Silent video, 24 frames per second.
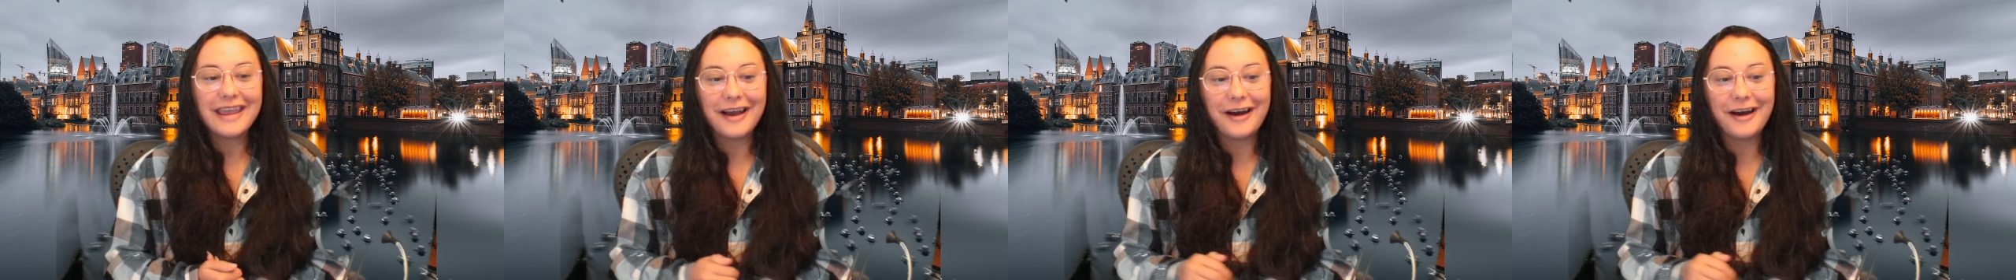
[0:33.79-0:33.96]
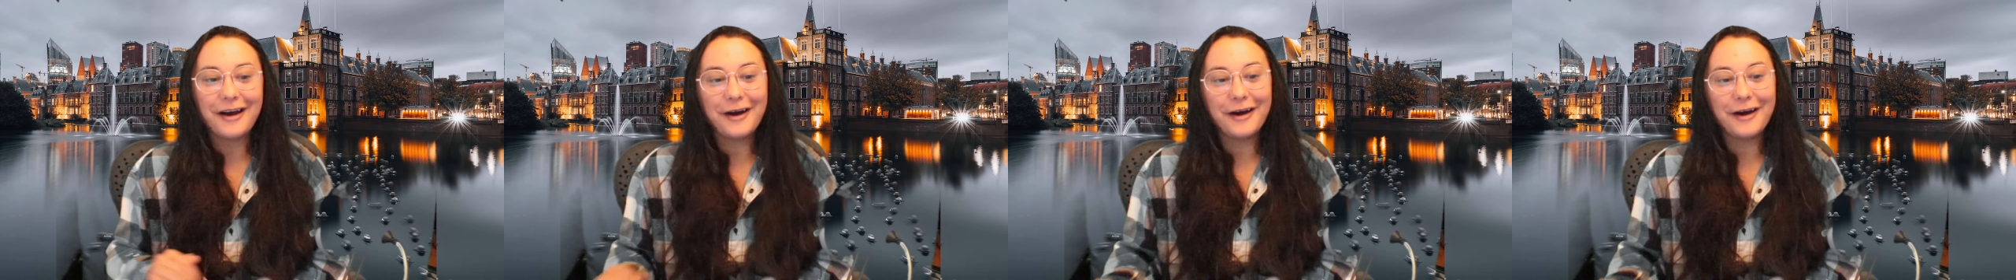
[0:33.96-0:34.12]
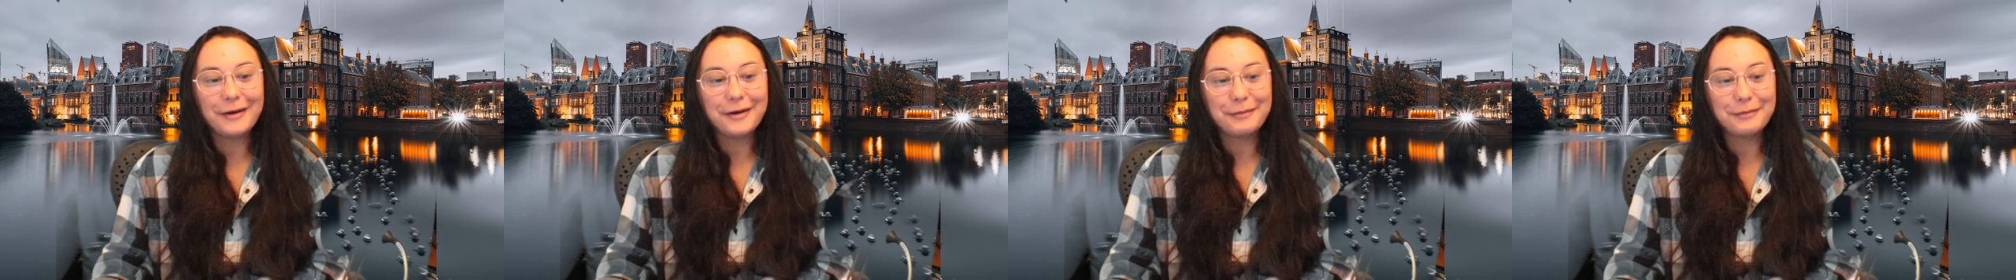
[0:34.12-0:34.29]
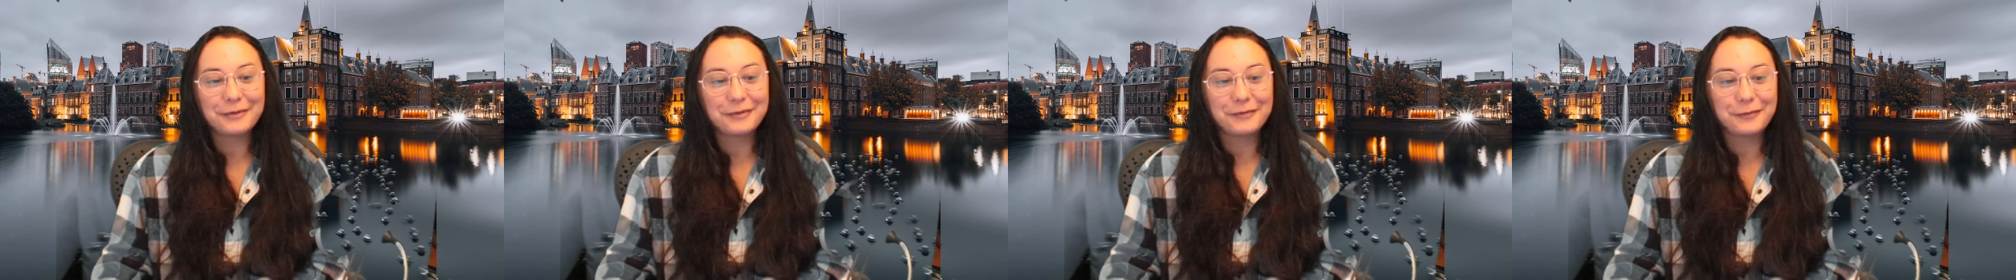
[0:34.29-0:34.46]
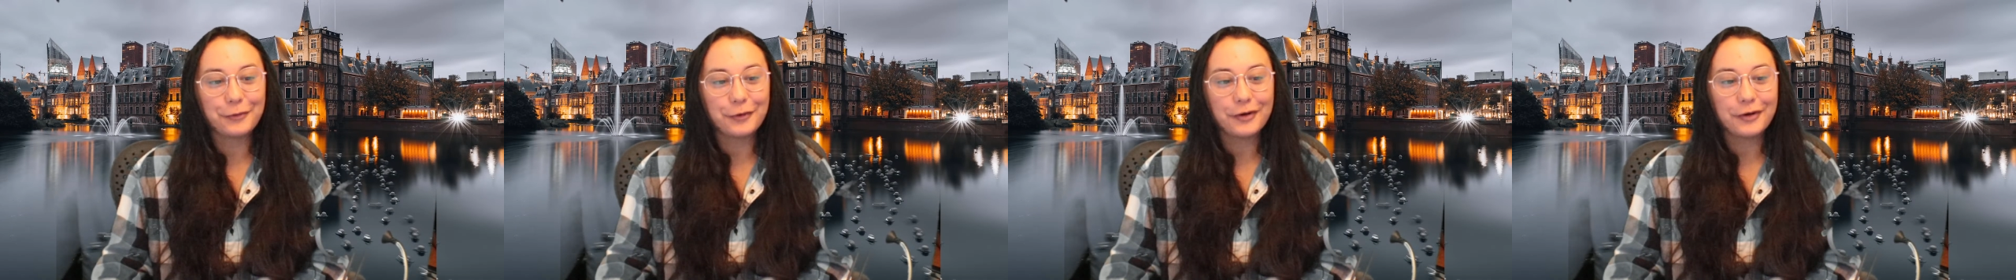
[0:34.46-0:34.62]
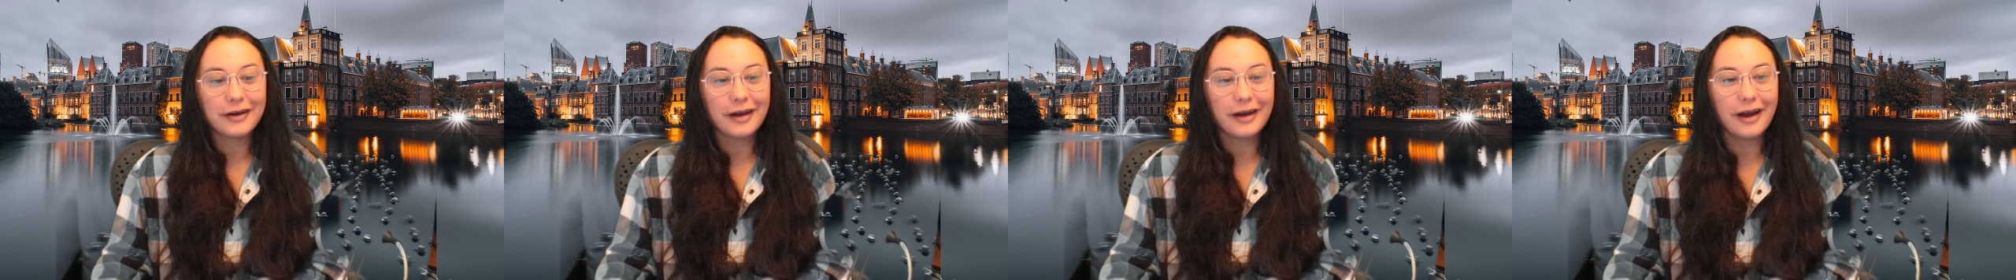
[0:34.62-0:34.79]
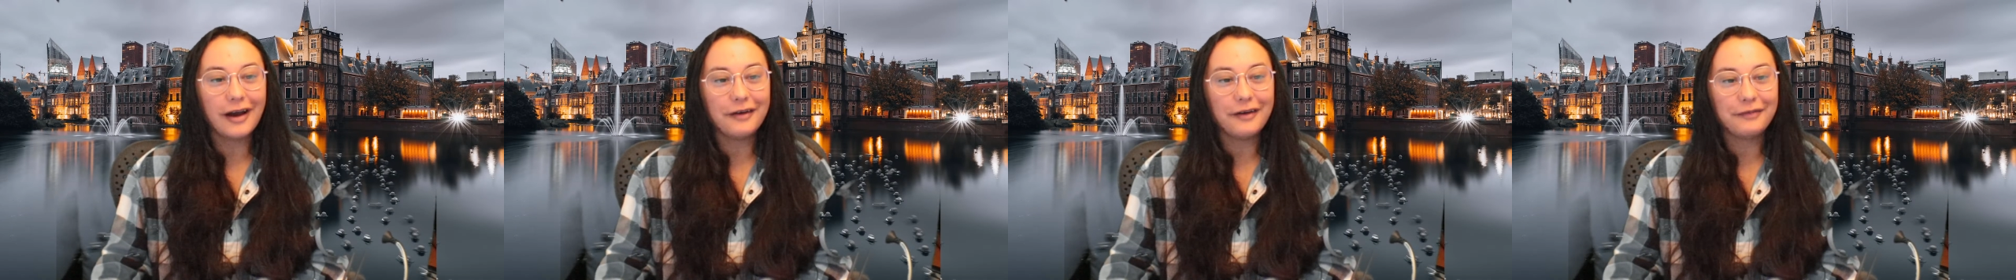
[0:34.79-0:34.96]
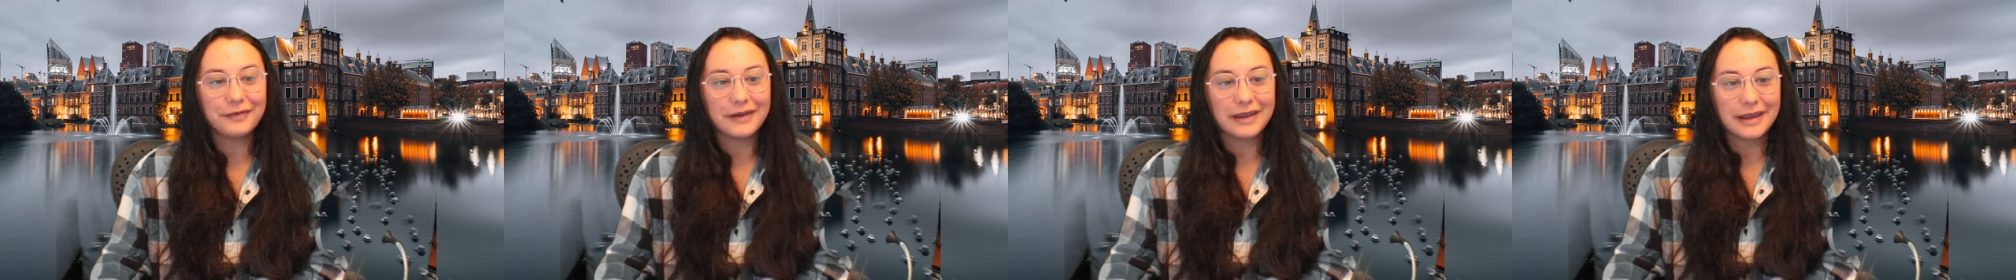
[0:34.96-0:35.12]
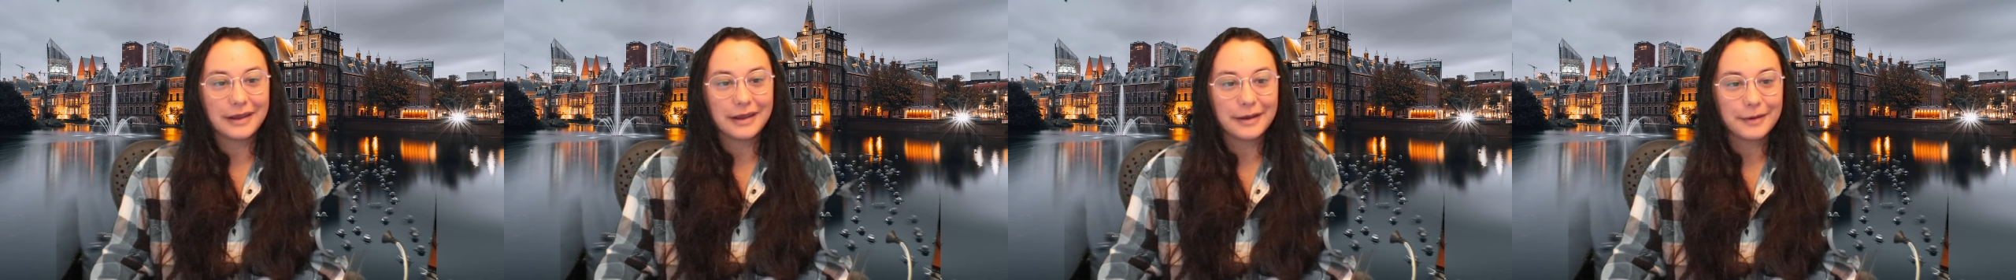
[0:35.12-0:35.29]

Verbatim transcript: on Before Coffee,